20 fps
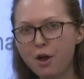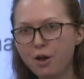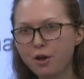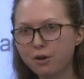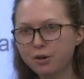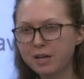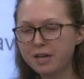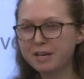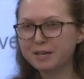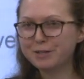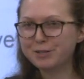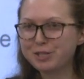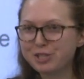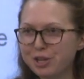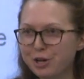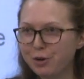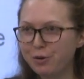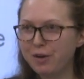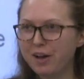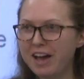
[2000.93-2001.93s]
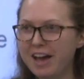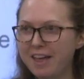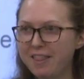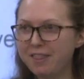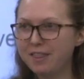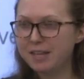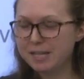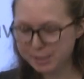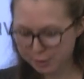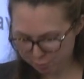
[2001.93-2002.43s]
Okay, so
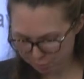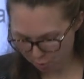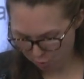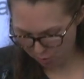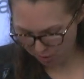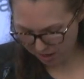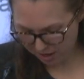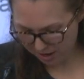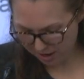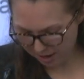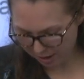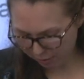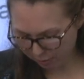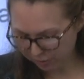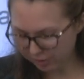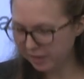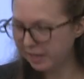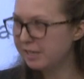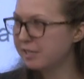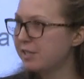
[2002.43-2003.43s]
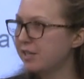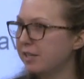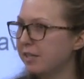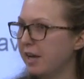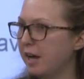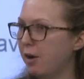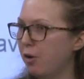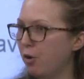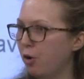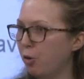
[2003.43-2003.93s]
at this point, I would like to
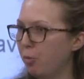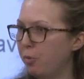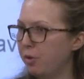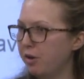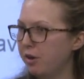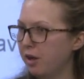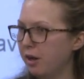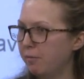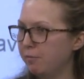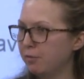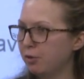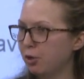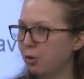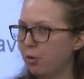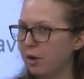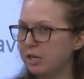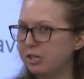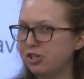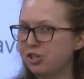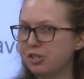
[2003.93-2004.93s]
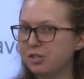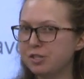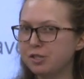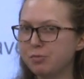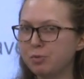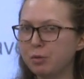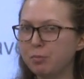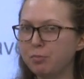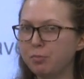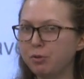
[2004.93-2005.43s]
now open it up for questions,
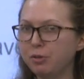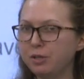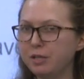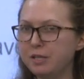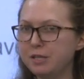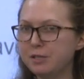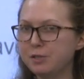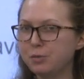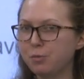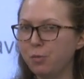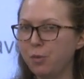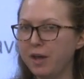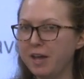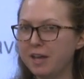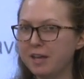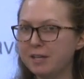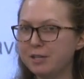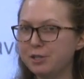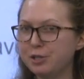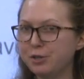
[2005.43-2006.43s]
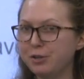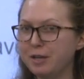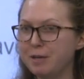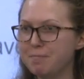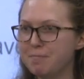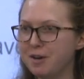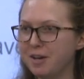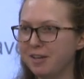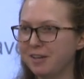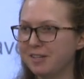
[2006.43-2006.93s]
but please wait until a
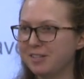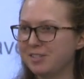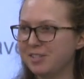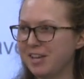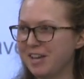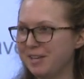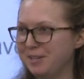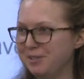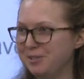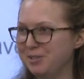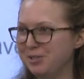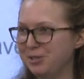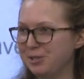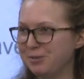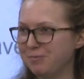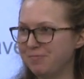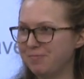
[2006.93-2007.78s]
mic is handed to you.